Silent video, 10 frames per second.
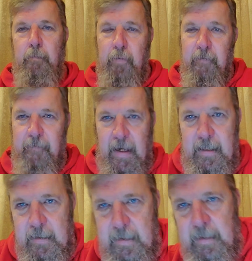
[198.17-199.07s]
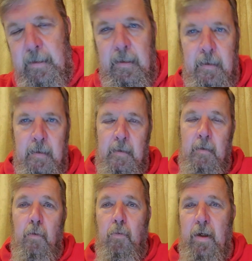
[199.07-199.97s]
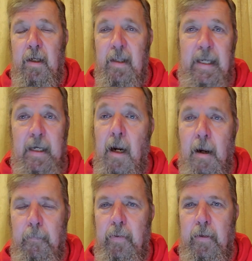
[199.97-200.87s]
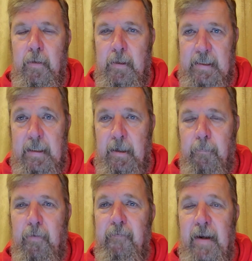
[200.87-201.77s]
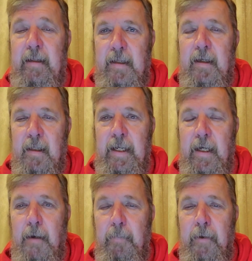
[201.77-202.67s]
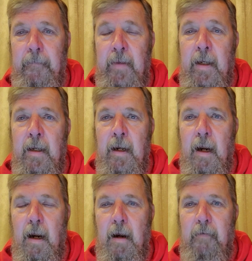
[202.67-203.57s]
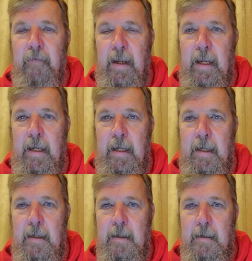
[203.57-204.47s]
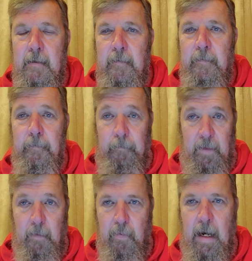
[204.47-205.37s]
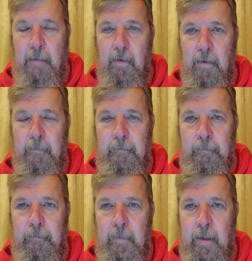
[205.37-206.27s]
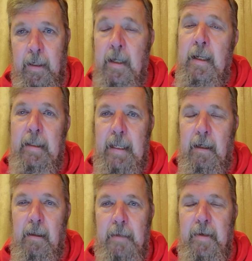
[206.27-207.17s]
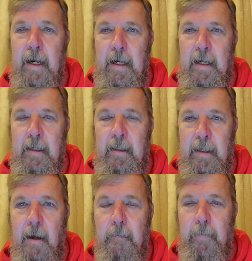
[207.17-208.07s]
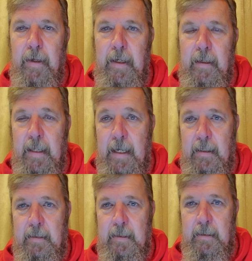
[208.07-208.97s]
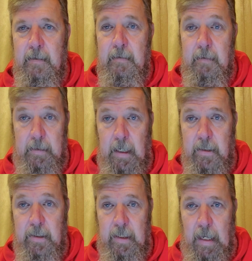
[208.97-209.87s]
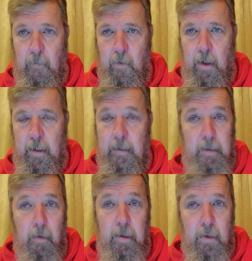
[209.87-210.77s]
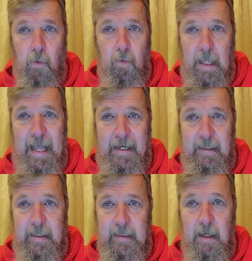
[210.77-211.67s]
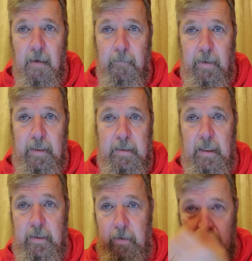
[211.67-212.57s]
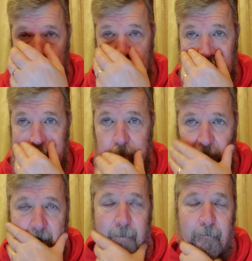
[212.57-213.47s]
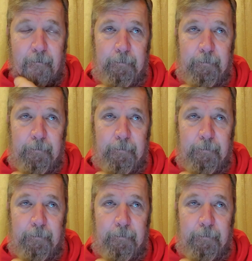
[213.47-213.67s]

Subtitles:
prevent or clean up, you know, prevent the cleanup of a problem than eliminating the company that does that work? There aren't a whole lot of these companies that do this, okay?